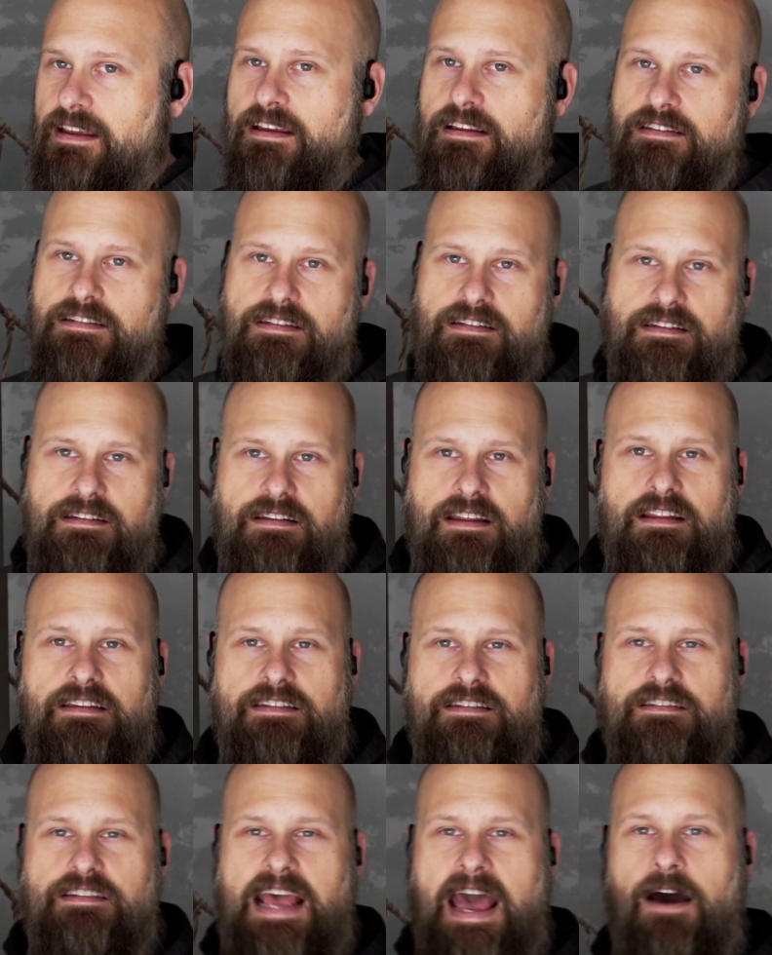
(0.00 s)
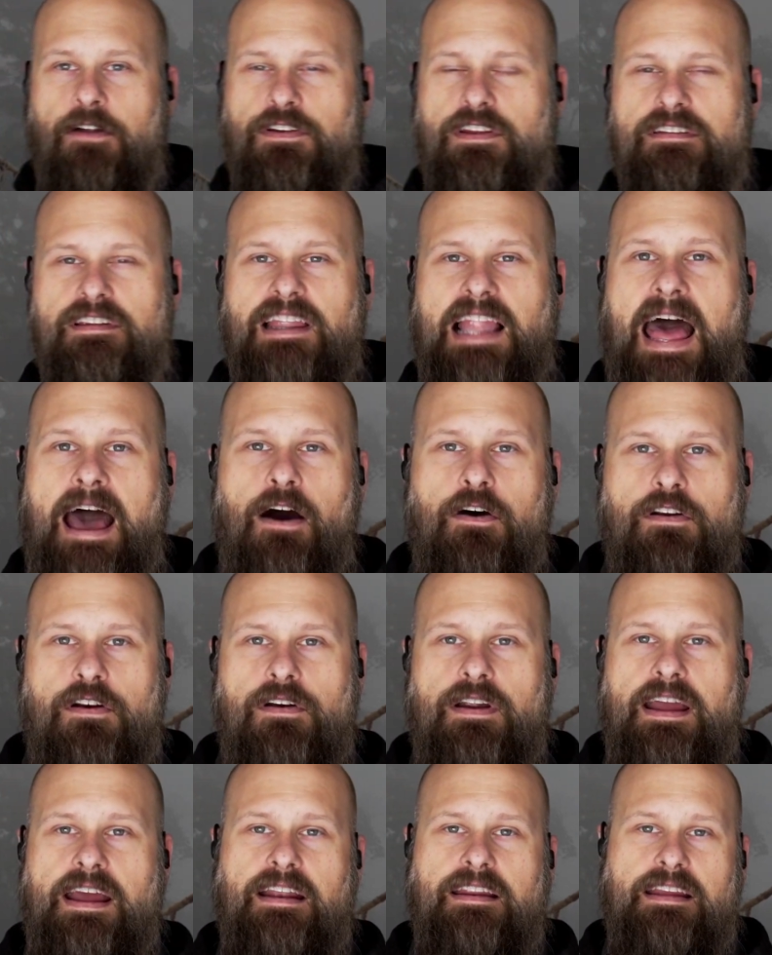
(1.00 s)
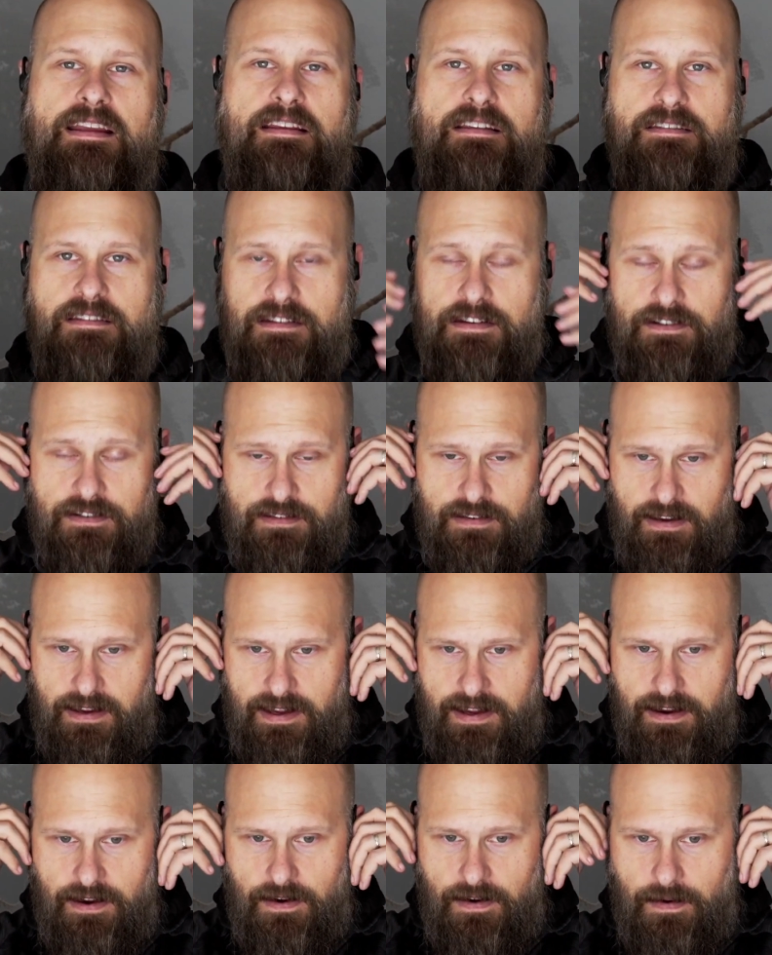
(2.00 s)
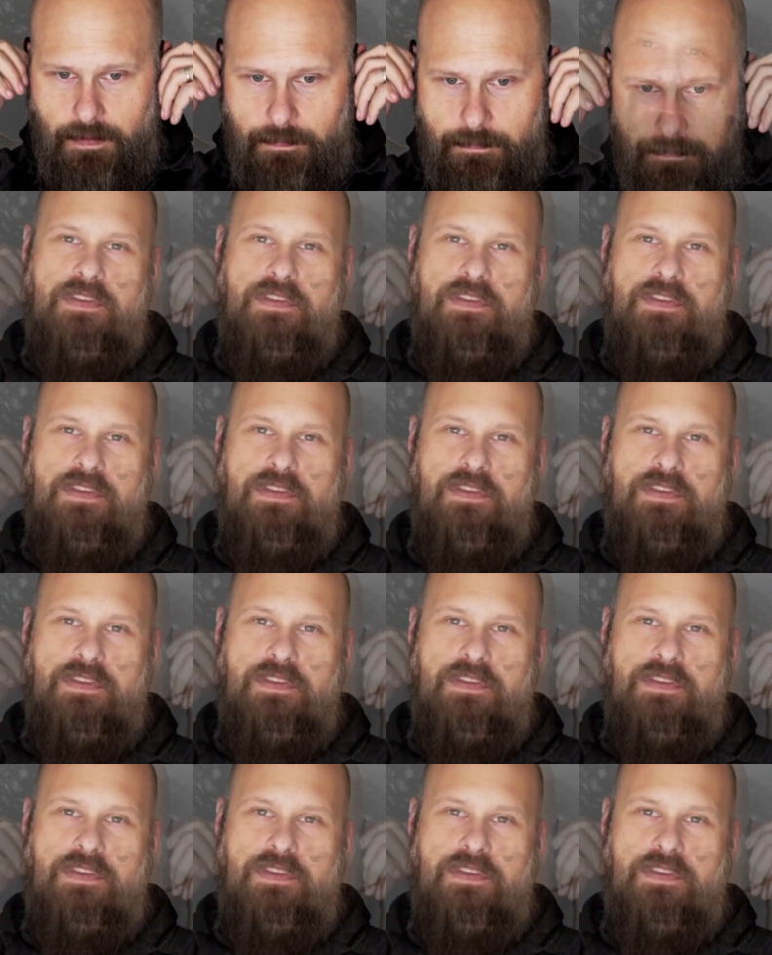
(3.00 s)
is the sound is louder and easier to hear.